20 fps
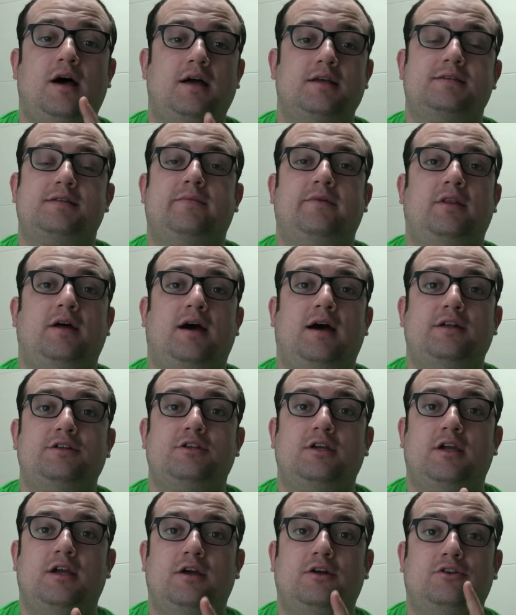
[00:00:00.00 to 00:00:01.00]
some of the
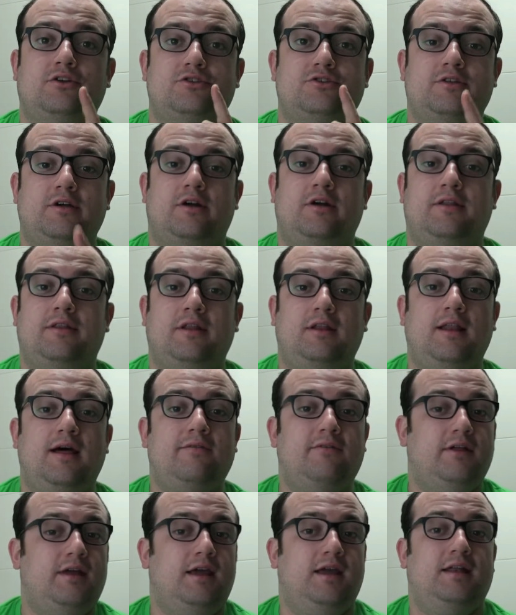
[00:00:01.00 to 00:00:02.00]
Hanja characters that are on the
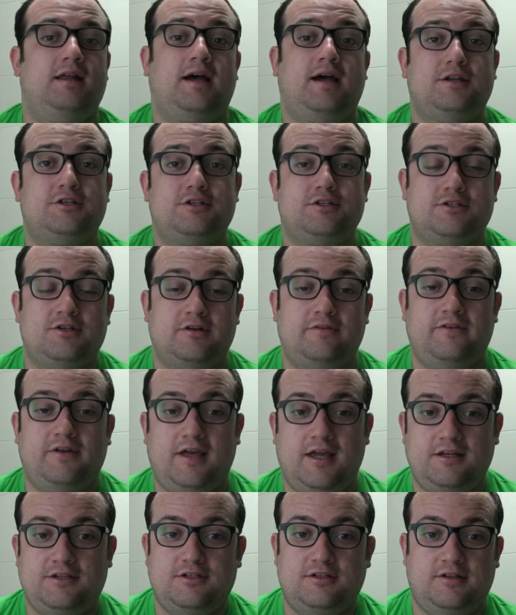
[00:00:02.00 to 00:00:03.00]
level 8 Hanja
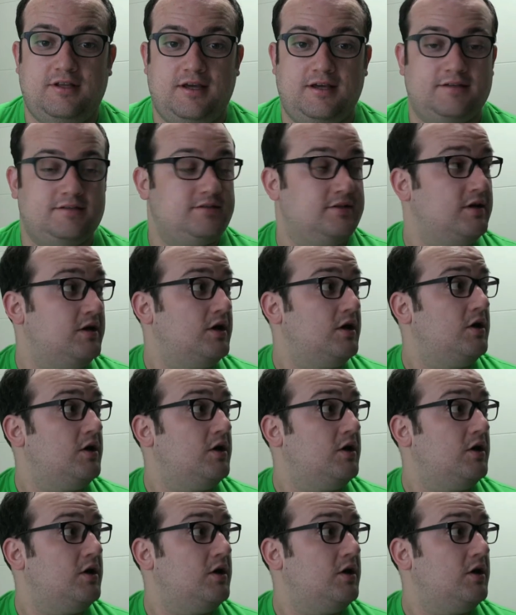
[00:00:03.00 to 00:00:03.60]
certification test.